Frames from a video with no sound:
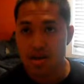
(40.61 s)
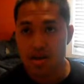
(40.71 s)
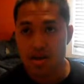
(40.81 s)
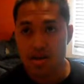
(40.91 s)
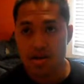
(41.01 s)

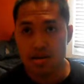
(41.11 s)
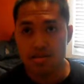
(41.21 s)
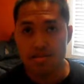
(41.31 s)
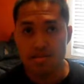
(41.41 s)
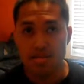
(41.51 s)

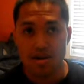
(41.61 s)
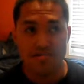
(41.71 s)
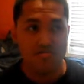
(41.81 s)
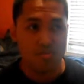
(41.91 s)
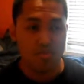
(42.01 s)
and I
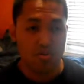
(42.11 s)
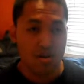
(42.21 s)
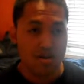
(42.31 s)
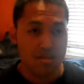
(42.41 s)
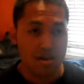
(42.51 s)
just want to point
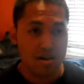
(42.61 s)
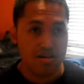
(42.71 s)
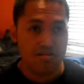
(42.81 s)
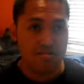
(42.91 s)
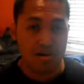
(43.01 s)
out
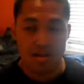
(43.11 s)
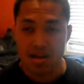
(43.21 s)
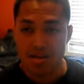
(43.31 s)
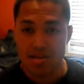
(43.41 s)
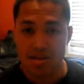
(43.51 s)
that my
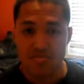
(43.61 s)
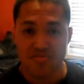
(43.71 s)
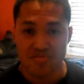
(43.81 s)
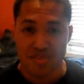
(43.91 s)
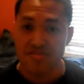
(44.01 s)
last day
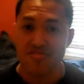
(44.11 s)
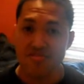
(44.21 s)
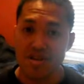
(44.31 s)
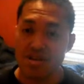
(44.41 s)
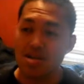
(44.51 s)
was
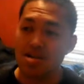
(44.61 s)
yesterday.